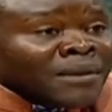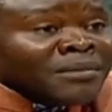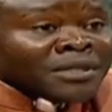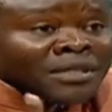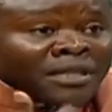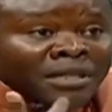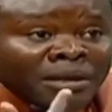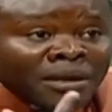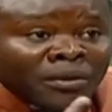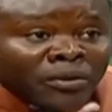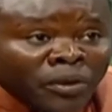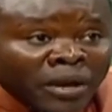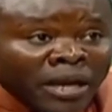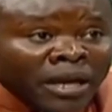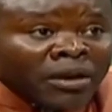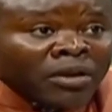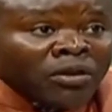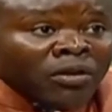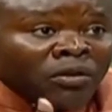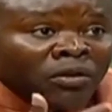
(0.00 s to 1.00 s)
in the
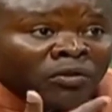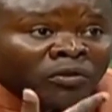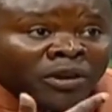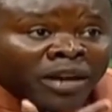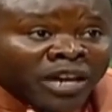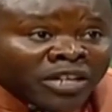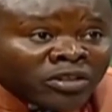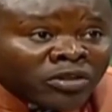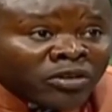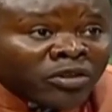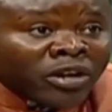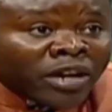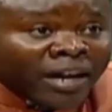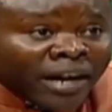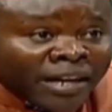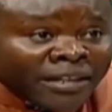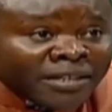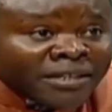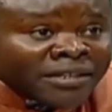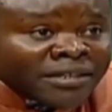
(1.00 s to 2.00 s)
wake of national
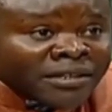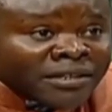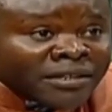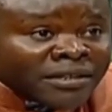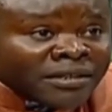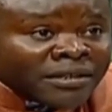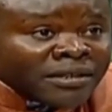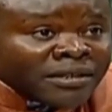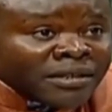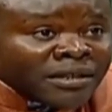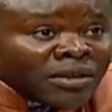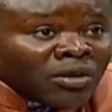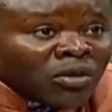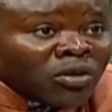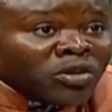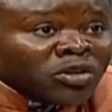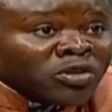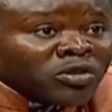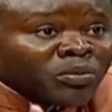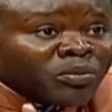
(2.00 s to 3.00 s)
crisis,
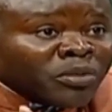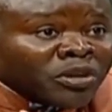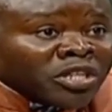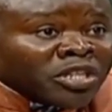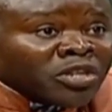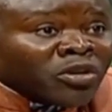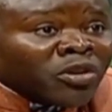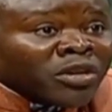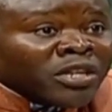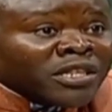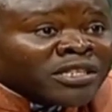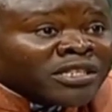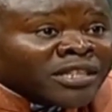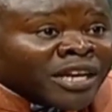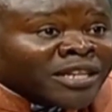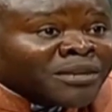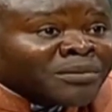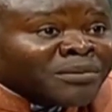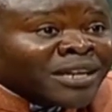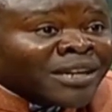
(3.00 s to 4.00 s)
also political
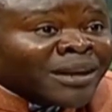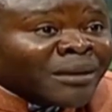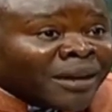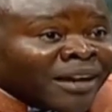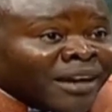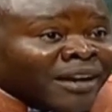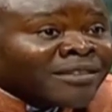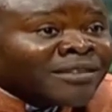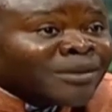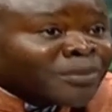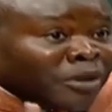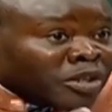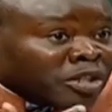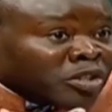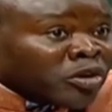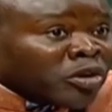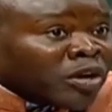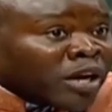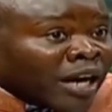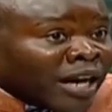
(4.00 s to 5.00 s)
incitement against the
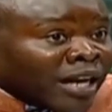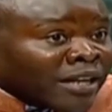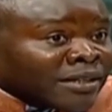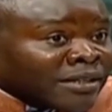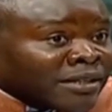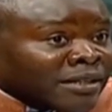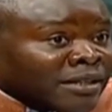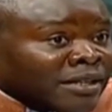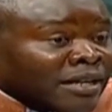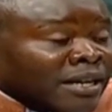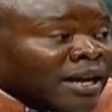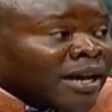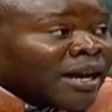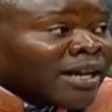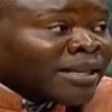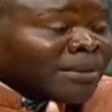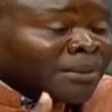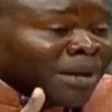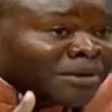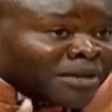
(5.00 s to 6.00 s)
political class. And
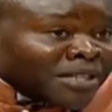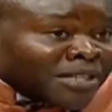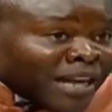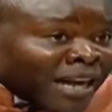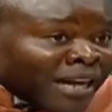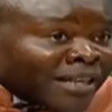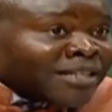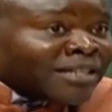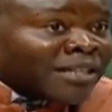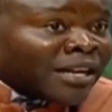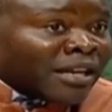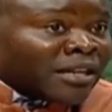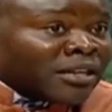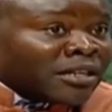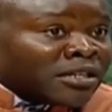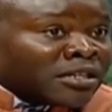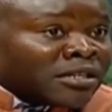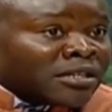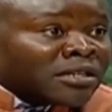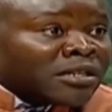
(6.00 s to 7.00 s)
sometimes it
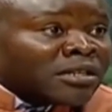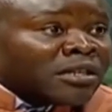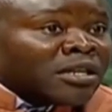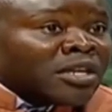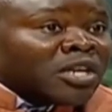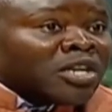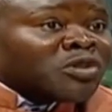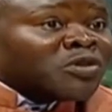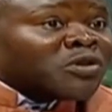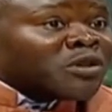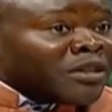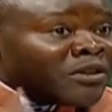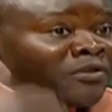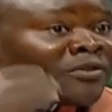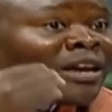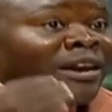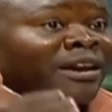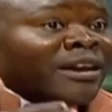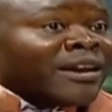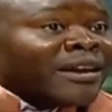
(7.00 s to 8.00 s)
extends to
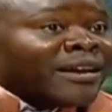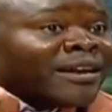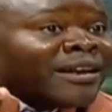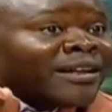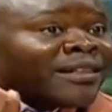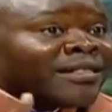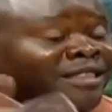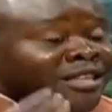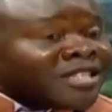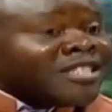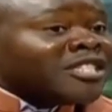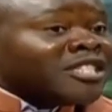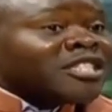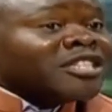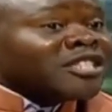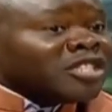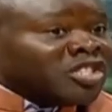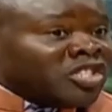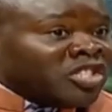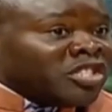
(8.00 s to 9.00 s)
even the sitting
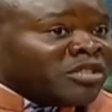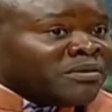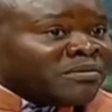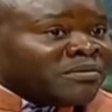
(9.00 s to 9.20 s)
regime.